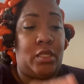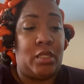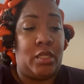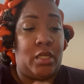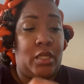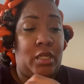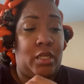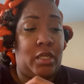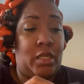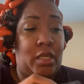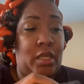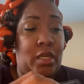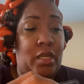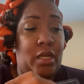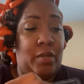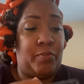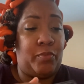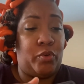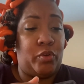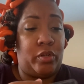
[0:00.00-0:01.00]
Again, I'm
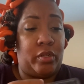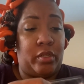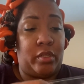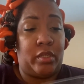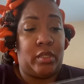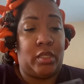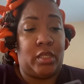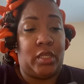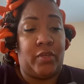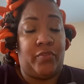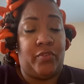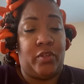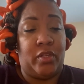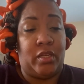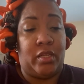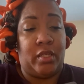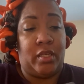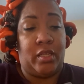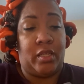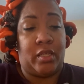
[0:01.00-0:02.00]
gonna give you a
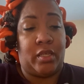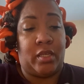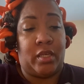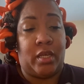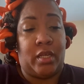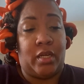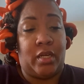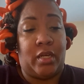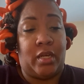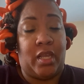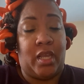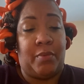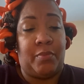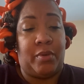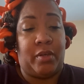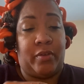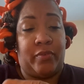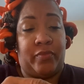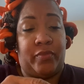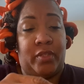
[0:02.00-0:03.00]
link and the name
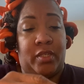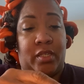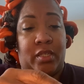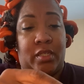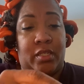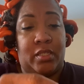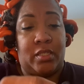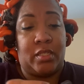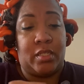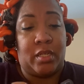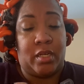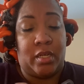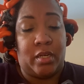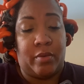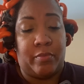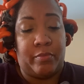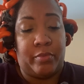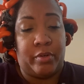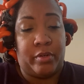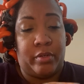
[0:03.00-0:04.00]
of these and a
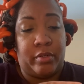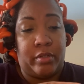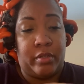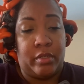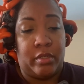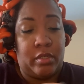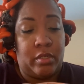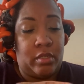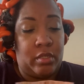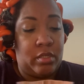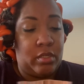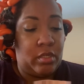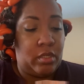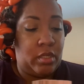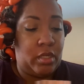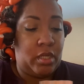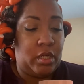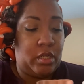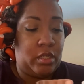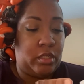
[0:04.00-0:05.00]
number in
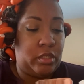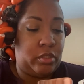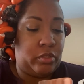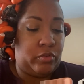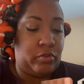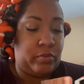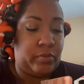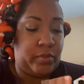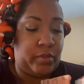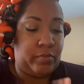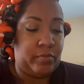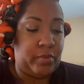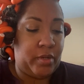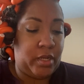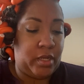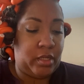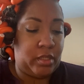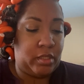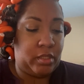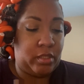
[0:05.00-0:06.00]
the description
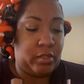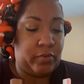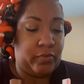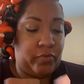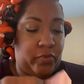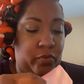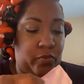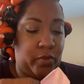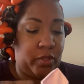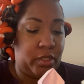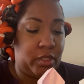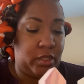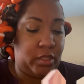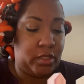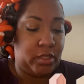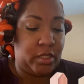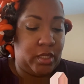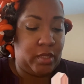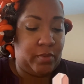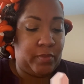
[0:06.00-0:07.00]
box if you want these
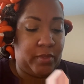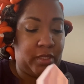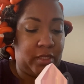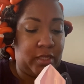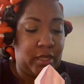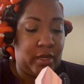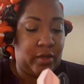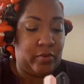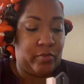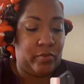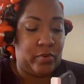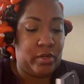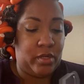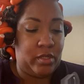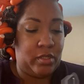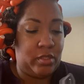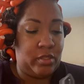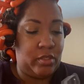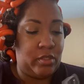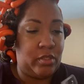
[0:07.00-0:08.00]
same exact
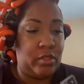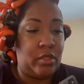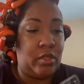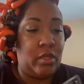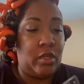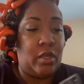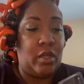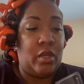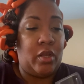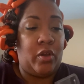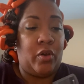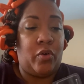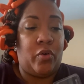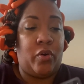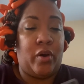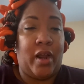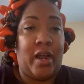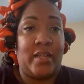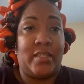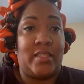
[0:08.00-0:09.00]
ones. Or
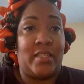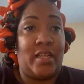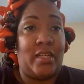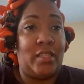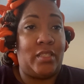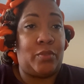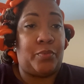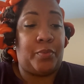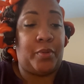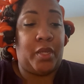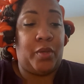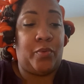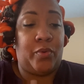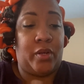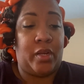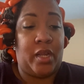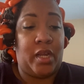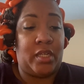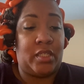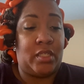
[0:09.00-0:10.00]
I say just play with
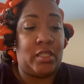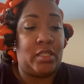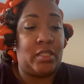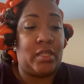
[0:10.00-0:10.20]
lashes.